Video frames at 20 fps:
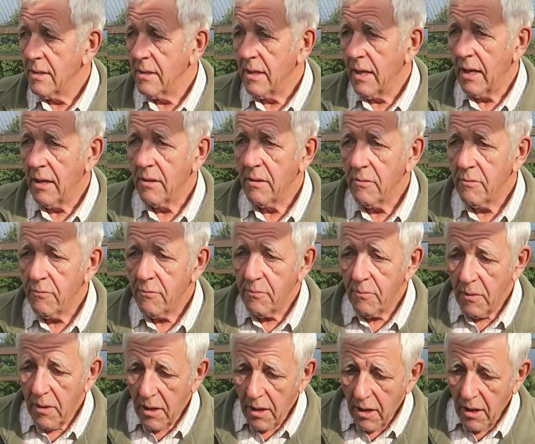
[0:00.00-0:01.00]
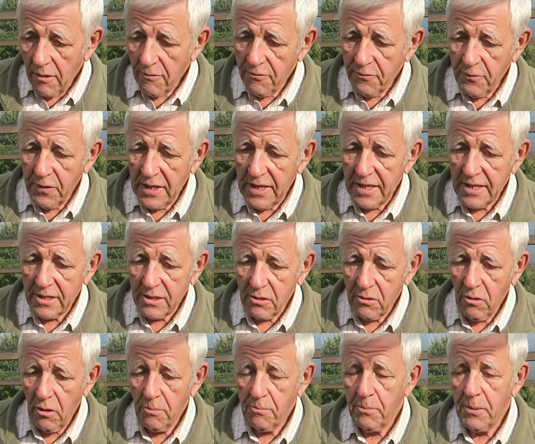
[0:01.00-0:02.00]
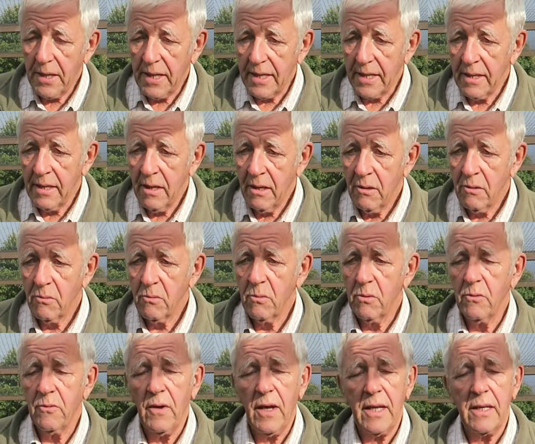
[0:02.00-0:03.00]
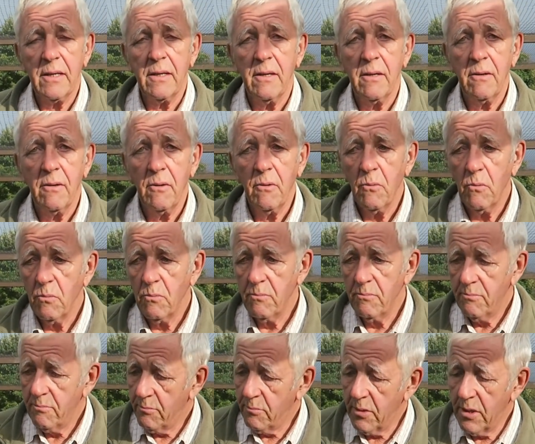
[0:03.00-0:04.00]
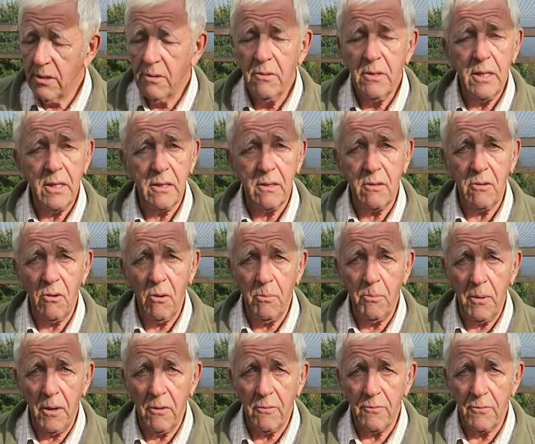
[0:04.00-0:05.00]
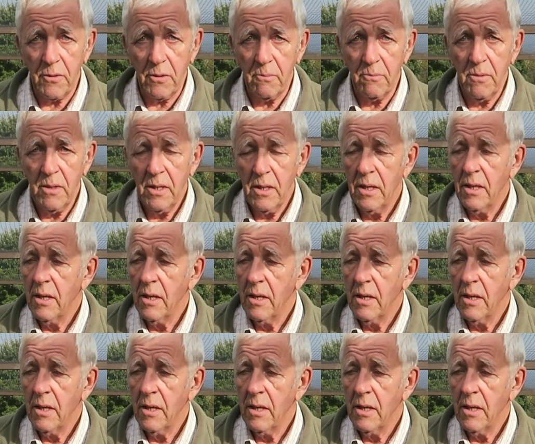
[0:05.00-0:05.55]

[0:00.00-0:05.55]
Now they've finished cropping, we've had a brilliant crop off them,